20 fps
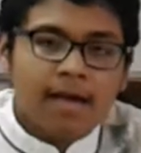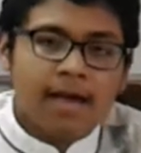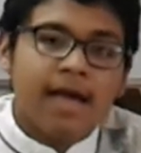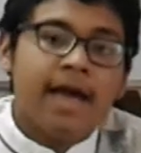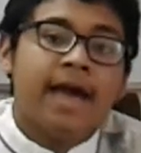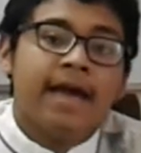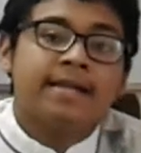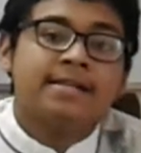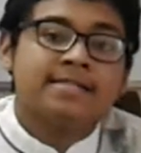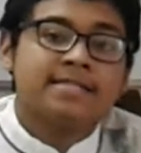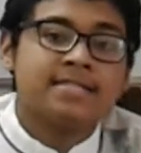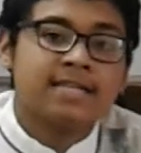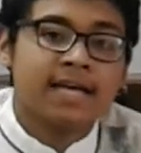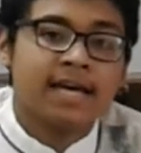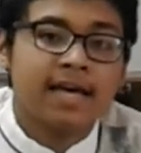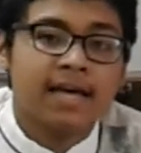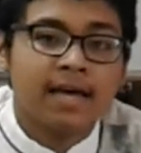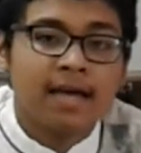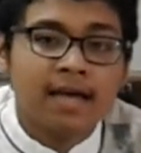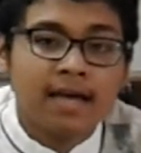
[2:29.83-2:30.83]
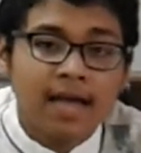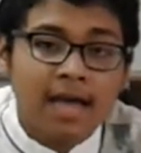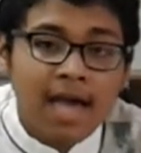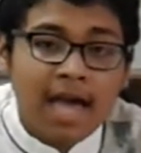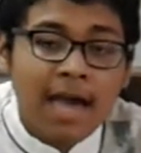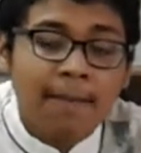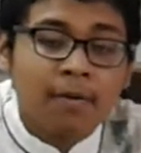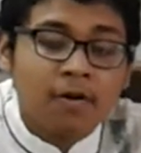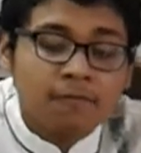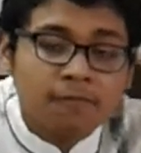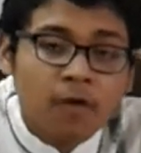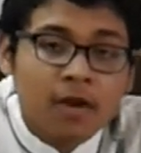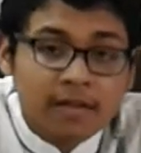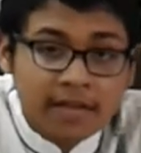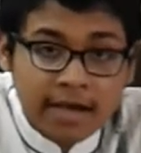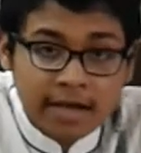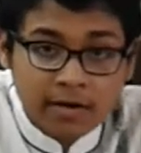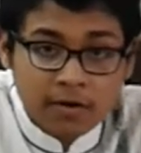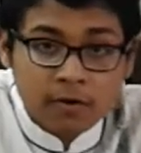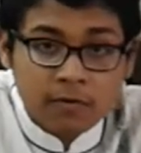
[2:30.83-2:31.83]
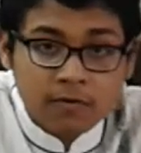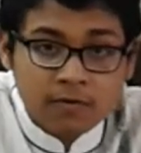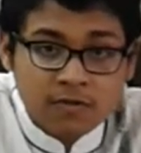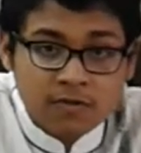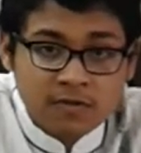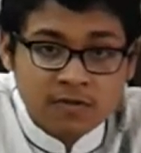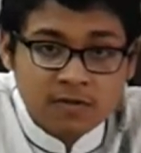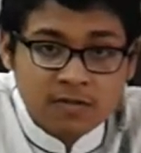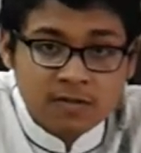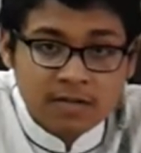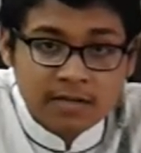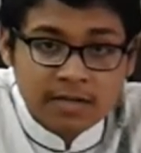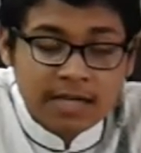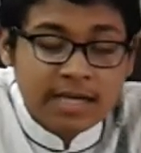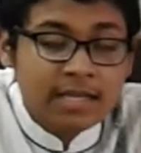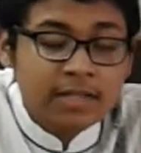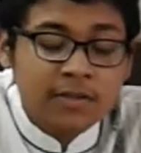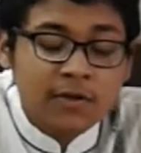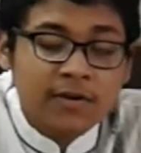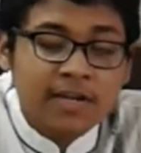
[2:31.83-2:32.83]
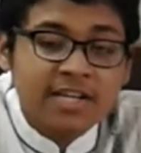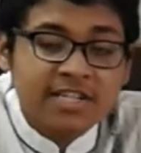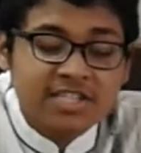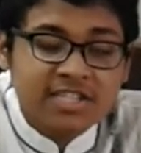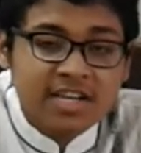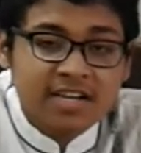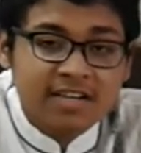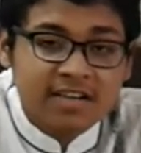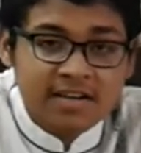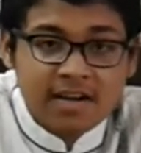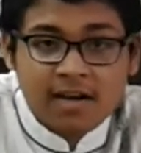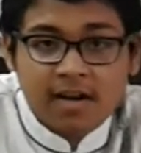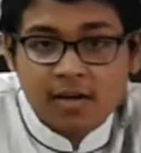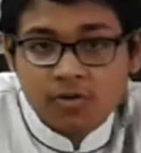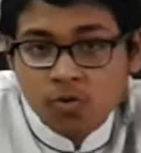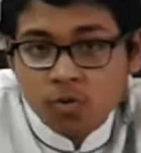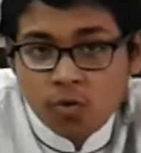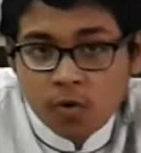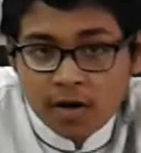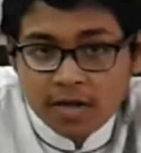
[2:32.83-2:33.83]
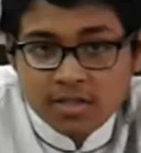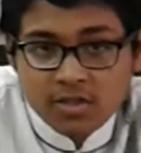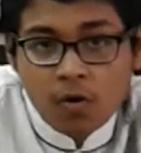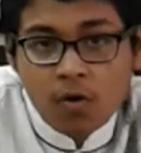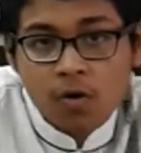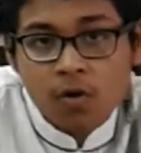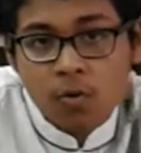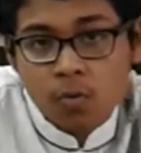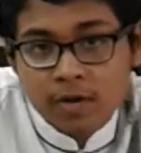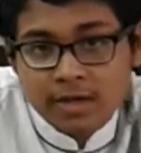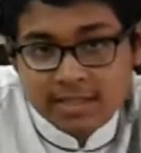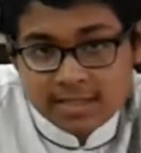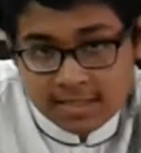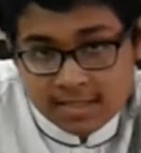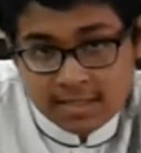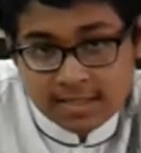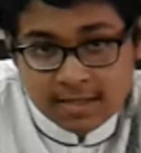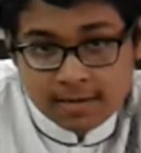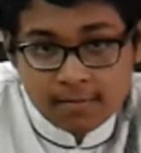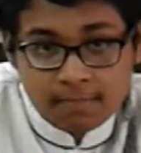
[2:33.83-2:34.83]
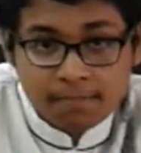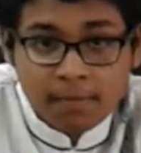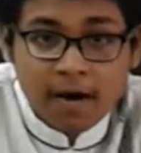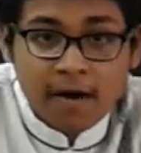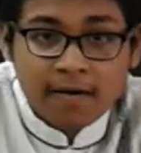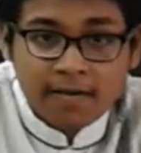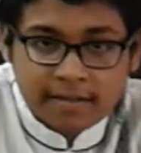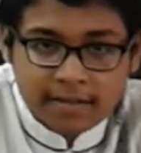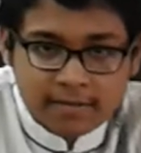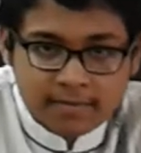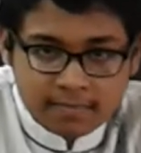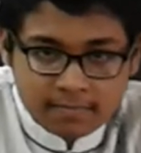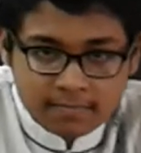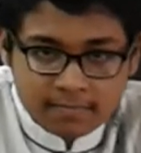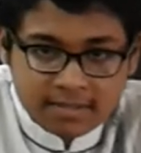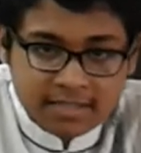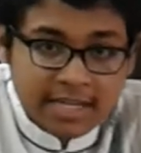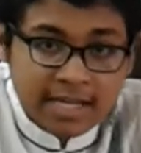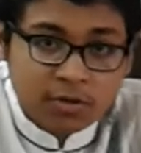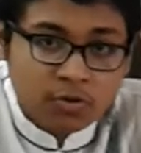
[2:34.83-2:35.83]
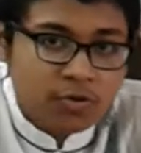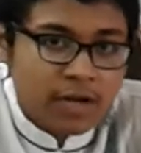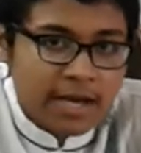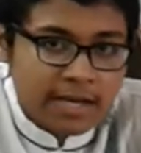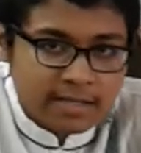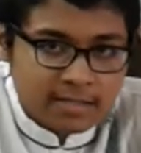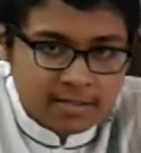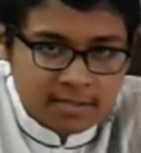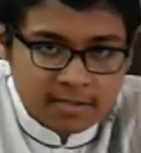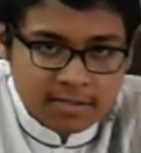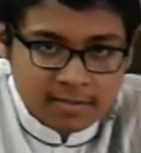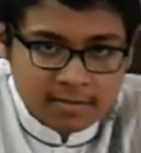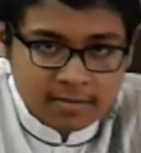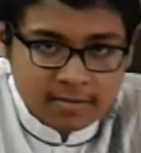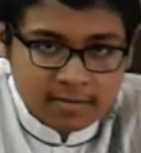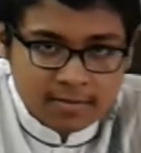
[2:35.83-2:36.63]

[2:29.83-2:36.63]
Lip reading: And about volcanoes, Indonesian Krakatoa is always burning day to night.